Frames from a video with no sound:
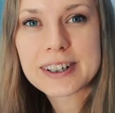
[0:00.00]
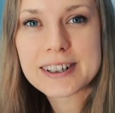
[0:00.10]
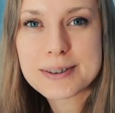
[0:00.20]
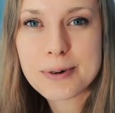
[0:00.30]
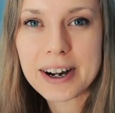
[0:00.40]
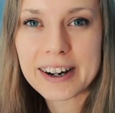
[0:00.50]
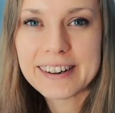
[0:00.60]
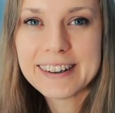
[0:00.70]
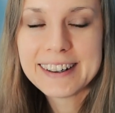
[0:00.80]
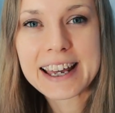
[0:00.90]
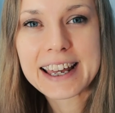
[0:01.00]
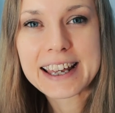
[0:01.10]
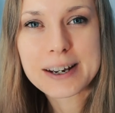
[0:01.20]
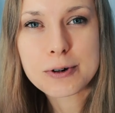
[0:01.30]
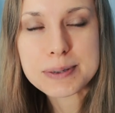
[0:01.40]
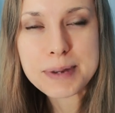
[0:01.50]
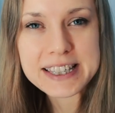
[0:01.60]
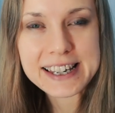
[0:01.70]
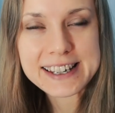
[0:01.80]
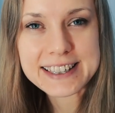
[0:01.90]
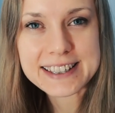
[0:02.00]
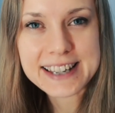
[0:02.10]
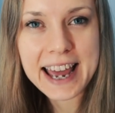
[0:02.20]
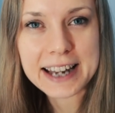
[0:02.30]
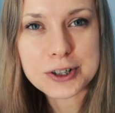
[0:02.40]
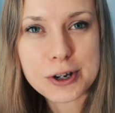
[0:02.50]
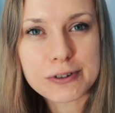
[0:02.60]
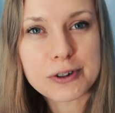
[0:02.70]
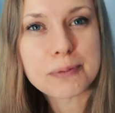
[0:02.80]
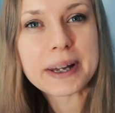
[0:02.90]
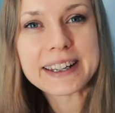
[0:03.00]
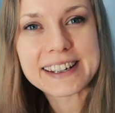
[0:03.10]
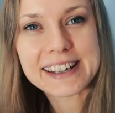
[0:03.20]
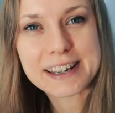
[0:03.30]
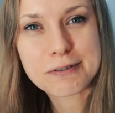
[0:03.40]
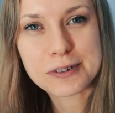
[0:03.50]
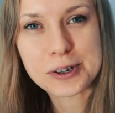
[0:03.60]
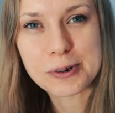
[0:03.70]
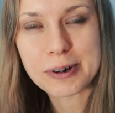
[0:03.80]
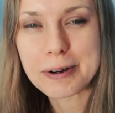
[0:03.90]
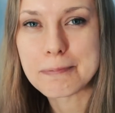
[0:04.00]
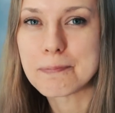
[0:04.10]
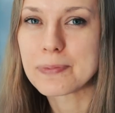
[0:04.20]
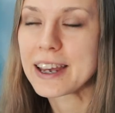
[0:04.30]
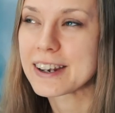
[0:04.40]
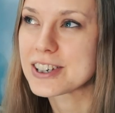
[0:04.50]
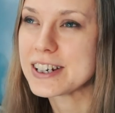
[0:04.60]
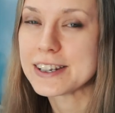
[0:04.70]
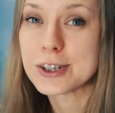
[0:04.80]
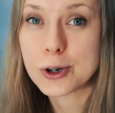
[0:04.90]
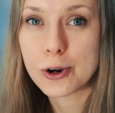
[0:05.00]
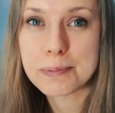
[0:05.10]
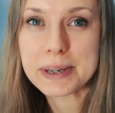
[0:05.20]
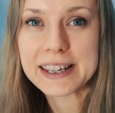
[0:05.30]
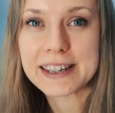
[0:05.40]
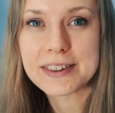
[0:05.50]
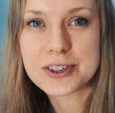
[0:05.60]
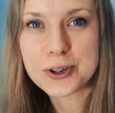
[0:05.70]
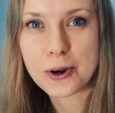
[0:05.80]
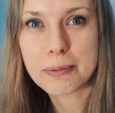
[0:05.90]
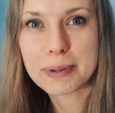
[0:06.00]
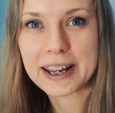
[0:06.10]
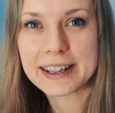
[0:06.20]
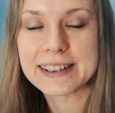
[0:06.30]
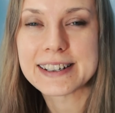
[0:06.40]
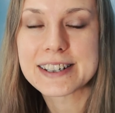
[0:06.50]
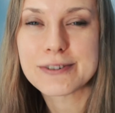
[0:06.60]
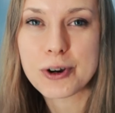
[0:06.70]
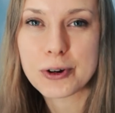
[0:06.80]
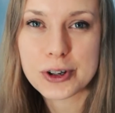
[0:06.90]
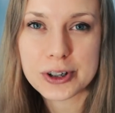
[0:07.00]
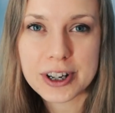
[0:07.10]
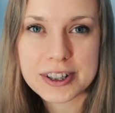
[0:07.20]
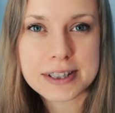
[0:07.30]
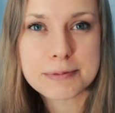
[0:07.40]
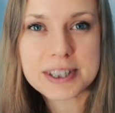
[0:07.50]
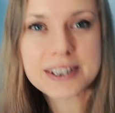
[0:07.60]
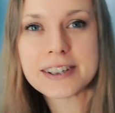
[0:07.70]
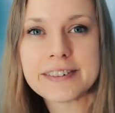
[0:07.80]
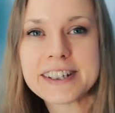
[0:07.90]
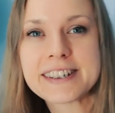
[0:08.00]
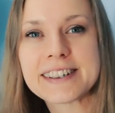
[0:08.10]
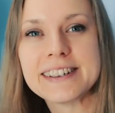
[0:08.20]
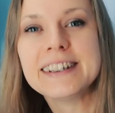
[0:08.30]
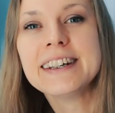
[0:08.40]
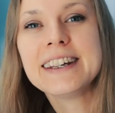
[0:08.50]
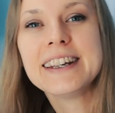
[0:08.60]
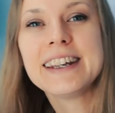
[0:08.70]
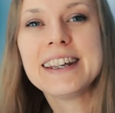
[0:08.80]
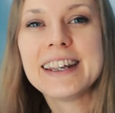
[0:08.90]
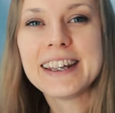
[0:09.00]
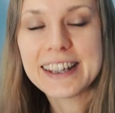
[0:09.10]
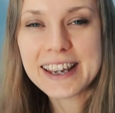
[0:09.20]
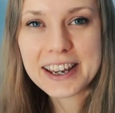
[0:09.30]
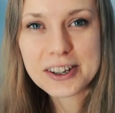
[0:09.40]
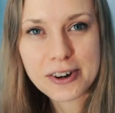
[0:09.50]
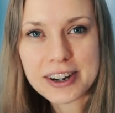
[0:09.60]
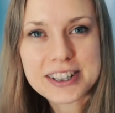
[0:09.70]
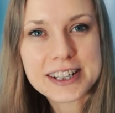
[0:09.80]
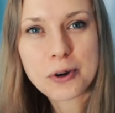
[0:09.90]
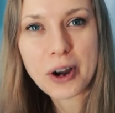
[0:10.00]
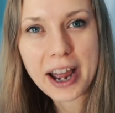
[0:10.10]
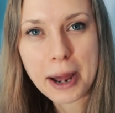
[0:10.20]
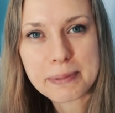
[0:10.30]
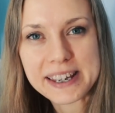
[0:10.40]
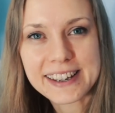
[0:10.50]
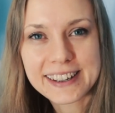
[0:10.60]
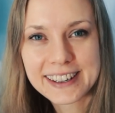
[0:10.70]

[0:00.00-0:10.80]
as well. It always makes it easier to hand over your money if you um, actually enjoy being in the shop and you've got good customer service and yeah, you're actually quite happy